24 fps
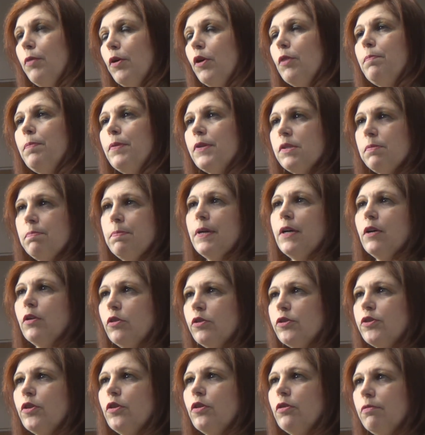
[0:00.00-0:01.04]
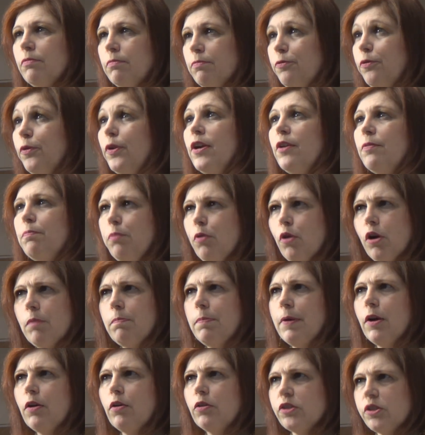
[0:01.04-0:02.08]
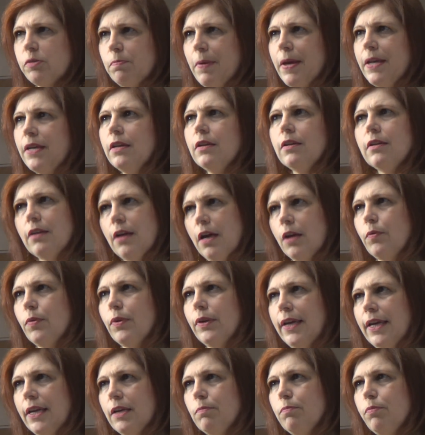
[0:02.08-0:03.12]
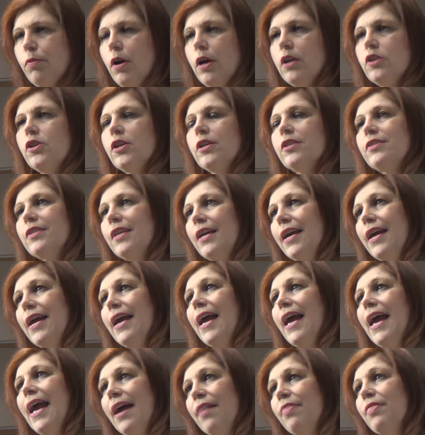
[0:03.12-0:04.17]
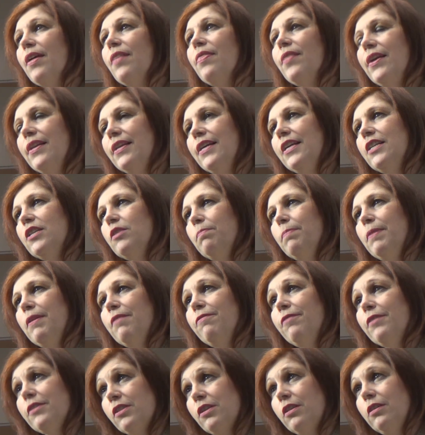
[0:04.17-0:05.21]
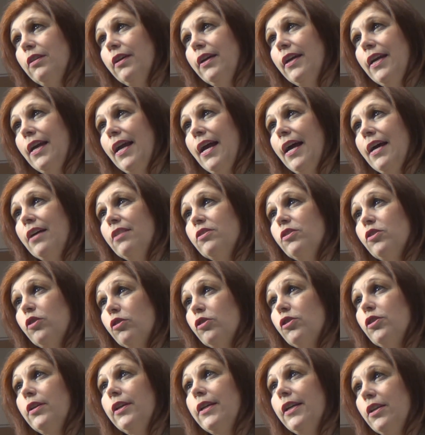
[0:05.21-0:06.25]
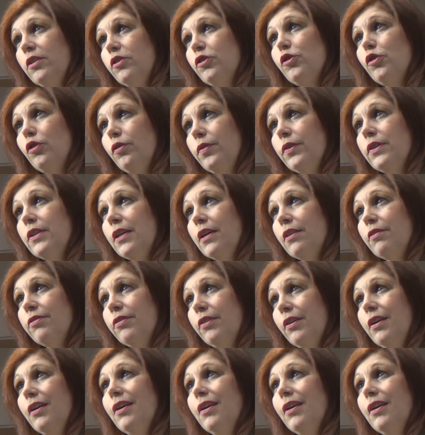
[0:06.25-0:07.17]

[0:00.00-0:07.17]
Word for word: purpose bills or free of barrel spending and unrelated projects. And then they need to be fiscally and socially conservative.